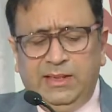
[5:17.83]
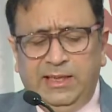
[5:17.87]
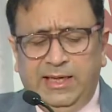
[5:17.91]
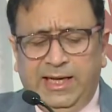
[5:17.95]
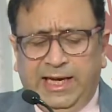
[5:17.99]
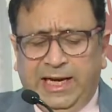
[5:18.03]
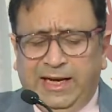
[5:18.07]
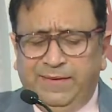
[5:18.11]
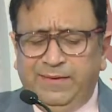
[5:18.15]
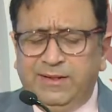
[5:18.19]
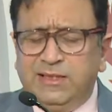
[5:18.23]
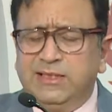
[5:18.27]

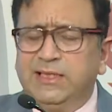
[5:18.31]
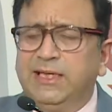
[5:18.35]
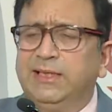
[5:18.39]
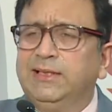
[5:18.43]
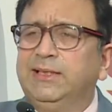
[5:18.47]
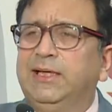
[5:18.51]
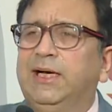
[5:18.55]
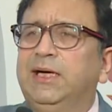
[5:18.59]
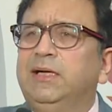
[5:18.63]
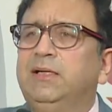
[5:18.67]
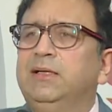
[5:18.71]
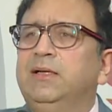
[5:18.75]
Having said
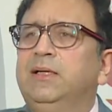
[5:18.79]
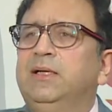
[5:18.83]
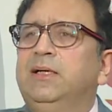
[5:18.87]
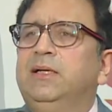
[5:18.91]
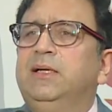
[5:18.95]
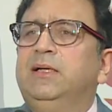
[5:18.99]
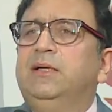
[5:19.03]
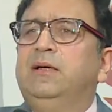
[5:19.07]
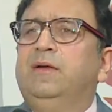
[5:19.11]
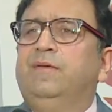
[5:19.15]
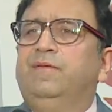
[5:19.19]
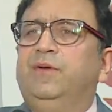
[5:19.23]
that,
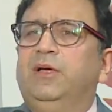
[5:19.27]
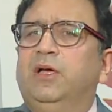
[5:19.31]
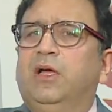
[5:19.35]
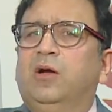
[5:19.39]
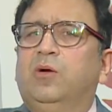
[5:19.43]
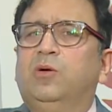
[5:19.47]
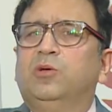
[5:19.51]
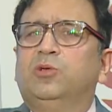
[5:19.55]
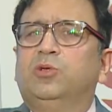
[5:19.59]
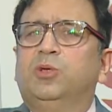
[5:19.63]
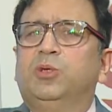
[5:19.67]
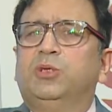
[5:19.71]
we are
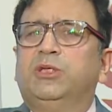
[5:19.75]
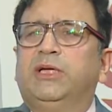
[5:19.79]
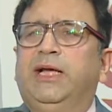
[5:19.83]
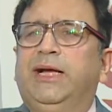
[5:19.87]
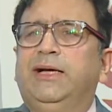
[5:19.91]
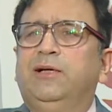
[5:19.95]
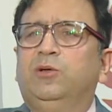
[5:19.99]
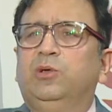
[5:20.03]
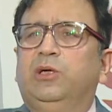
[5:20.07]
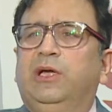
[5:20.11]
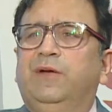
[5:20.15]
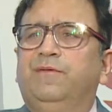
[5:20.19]
also
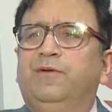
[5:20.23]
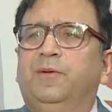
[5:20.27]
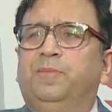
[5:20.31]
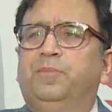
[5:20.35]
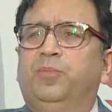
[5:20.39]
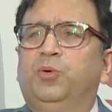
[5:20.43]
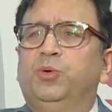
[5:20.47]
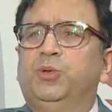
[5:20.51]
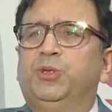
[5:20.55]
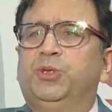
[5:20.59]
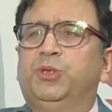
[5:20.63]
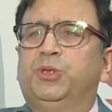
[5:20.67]
trying to give a
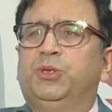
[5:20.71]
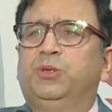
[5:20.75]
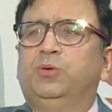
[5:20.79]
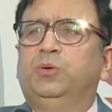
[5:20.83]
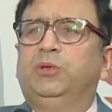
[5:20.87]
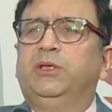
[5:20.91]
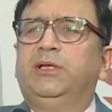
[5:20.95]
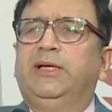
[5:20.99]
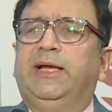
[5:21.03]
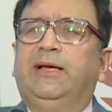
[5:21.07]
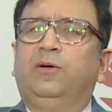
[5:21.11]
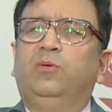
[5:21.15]
push to
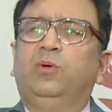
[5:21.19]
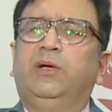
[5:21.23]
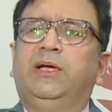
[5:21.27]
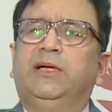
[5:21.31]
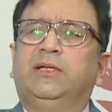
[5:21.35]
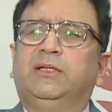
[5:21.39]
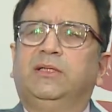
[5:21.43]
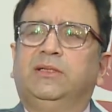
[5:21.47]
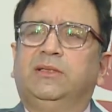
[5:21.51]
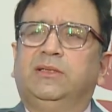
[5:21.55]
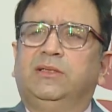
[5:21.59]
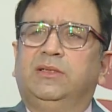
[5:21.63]
the
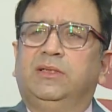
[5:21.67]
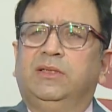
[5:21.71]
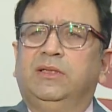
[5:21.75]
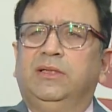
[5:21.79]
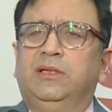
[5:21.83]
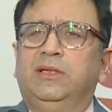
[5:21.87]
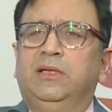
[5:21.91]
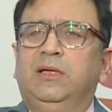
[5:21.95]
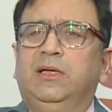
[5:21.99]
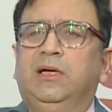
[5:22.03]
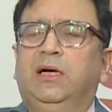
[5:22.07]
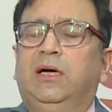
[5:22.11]
regulators,
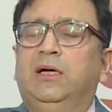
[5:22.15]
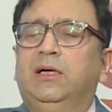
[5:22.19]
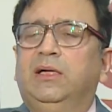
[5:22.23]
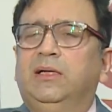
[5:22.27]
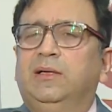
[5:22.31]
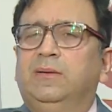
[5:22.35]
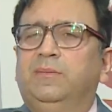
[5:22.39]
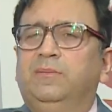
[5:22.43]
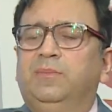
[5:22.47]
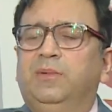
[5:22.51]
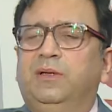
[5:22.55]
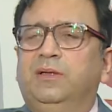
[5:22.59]

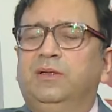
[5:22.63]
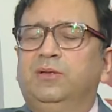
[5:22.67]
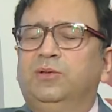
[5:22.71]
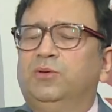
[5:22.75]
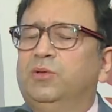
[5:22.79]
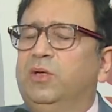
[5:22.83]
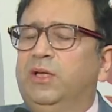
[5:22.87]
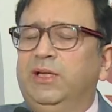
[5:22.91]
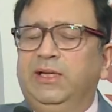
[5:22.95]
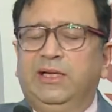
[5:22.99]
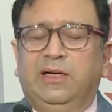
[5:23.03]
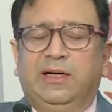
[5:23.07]
a
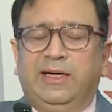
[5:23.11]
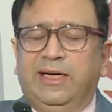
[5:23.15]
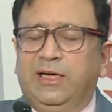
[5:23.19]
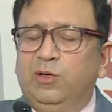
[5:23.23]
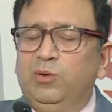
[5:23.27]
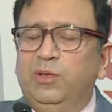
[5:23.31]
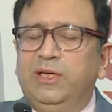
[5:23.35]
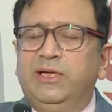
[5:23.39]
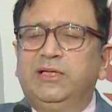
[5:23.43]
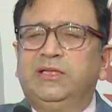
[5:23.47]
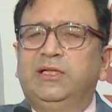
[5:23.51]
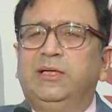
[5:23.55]

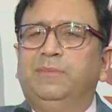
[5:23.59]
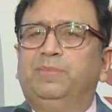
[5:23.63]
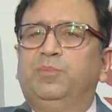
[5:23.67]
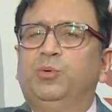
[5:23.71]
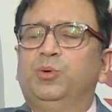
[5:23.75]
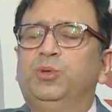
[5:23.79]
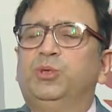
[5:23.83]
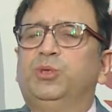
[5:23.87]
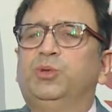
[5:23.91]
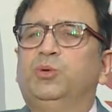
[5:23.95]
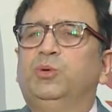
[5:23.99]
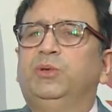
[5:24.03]
regulatory
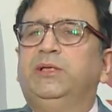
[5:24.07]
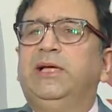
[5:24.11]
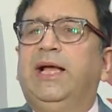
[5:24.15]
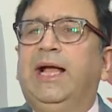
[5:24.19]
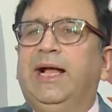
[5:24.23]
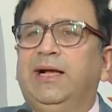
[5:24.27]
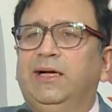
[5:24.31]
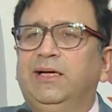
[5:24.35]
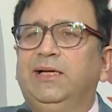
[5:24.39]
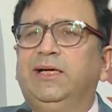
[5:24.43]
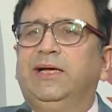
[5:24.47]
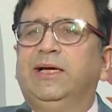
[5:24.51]
push to the
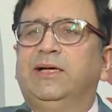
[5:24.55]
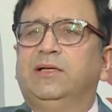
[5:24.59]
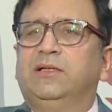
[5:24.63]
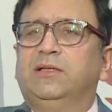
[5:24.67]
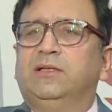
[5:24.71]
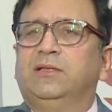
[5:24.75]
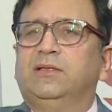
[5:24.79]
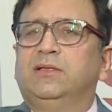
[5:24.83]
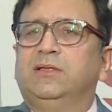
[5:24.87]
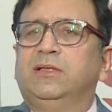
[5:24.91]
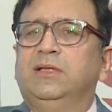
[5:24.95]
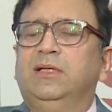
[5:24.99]

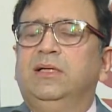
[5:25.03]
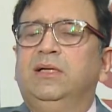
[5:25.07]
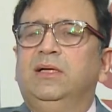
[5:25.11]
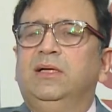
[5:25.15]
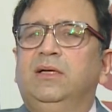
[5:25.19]
aggregators.